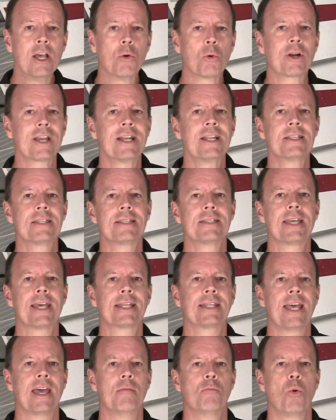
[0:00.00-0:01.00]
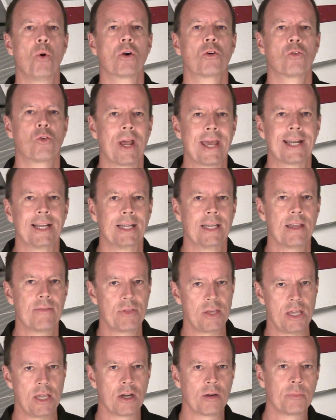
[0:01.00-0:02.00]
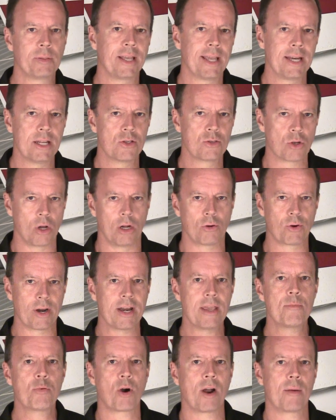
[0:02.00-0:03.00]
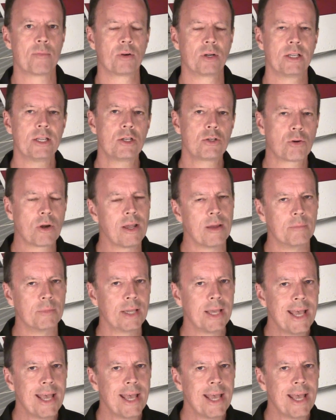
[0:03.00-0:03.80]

we're going to detect that more readily if the airplane is already properly trimmed.